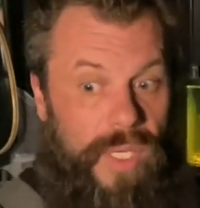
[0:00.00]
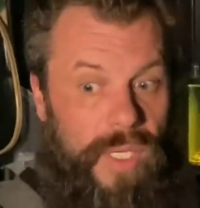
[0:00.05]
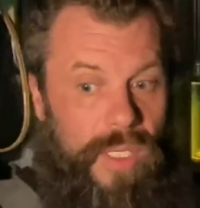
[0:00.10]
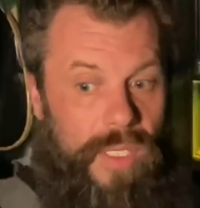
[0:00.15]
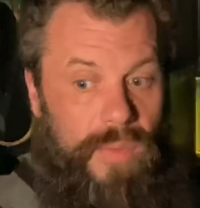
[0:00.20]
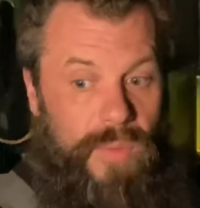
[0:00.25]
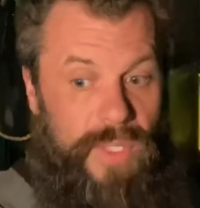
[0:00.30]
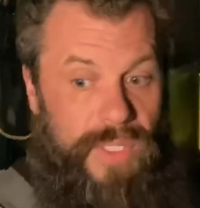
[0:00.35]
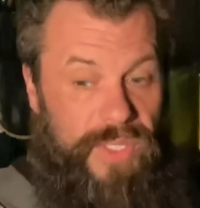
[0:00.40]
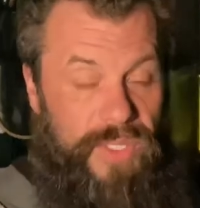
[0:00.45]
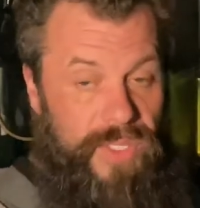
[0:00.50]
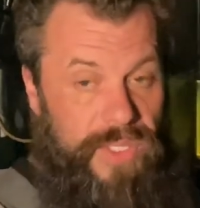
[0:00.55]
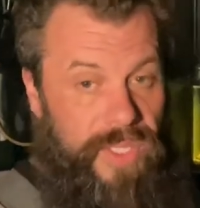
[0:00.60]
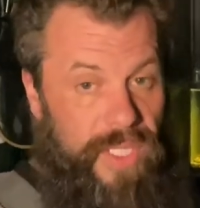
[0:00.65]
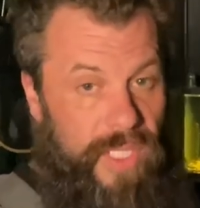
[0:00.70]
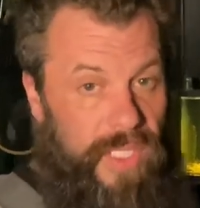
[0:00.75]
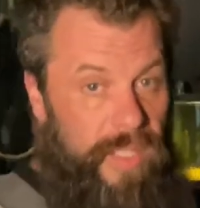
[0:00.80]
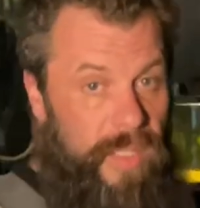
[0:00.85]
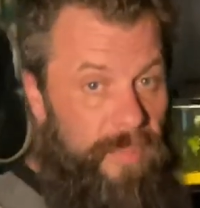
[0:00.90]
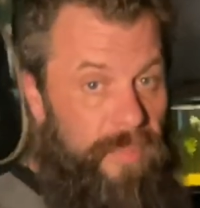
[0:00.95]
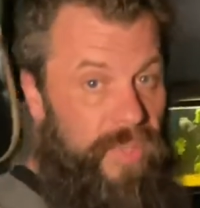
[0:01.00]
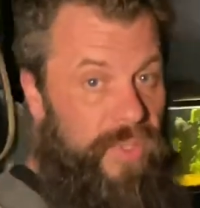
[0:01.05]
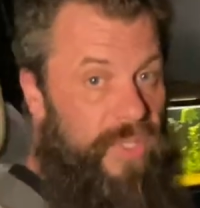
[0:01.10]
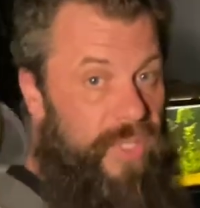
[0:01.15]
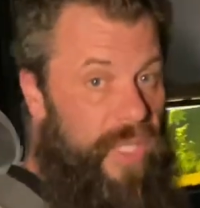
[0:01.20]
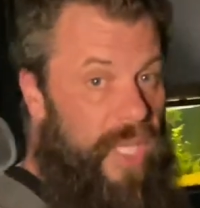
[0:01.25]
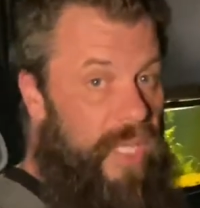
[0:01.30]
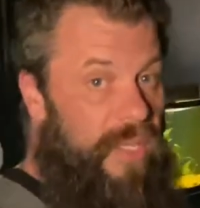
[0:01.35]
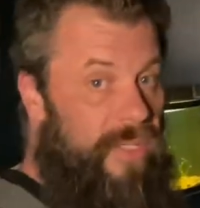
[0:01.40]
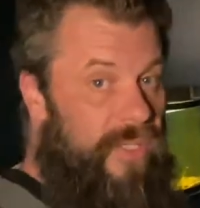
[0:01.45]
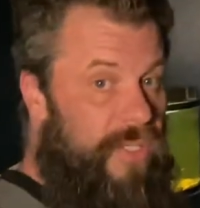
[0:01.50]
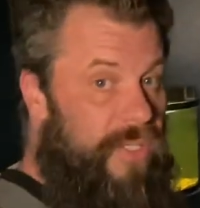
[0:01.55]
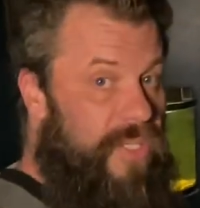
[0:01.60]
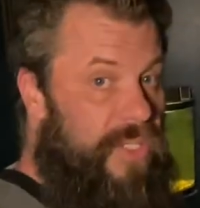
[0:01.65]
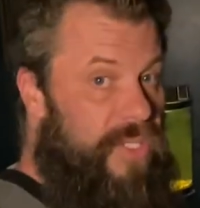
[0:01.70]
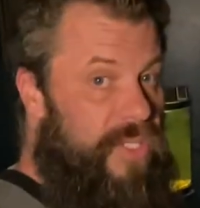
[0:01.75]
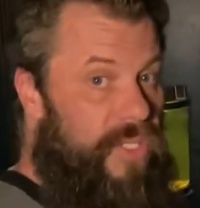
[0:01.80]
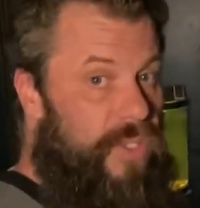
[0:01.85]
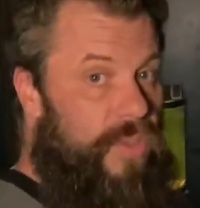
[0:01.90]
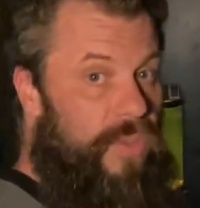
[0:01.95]
let's just say, put together this
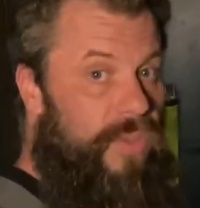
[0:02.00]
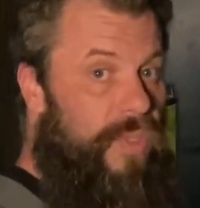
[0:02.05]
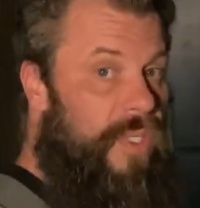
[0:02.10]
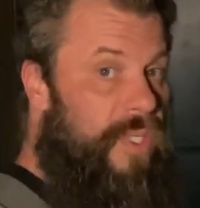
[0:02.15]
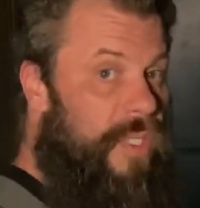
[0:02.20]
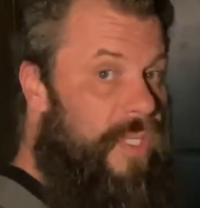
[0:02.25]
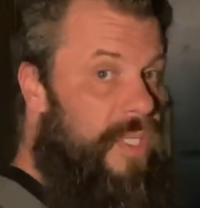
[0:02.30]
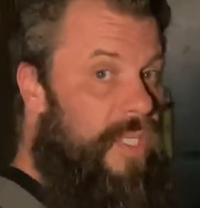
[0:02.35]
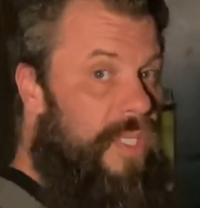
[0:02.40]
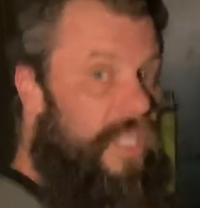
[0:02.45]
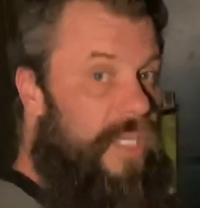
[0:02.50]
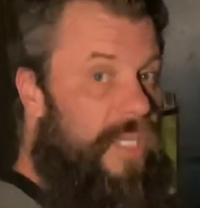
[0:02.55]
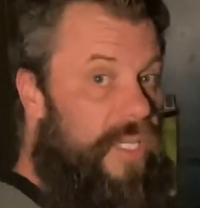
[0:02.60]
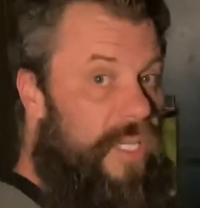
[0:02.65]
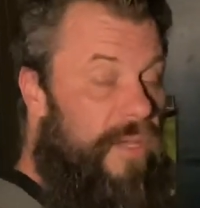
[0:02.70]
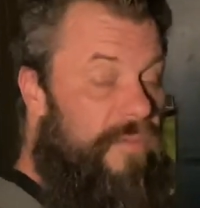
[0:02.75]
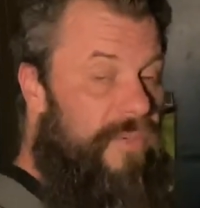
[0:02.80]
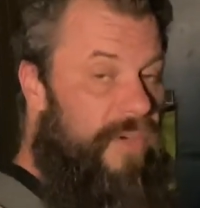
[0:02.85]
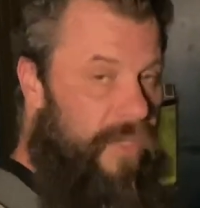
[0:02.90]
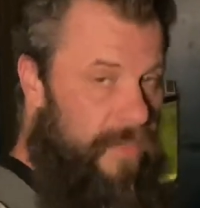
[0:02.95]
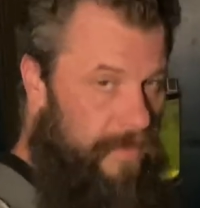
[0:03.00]
new endeavor.